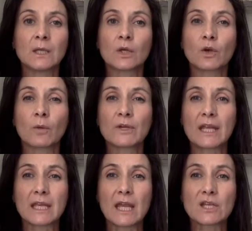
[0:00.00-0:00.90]

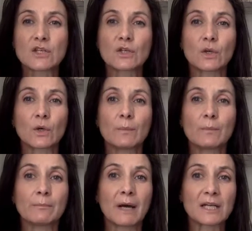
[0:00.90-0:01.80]
communication
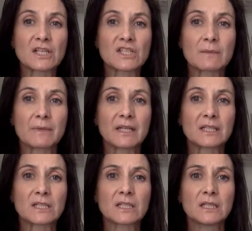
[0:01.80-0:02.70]
management,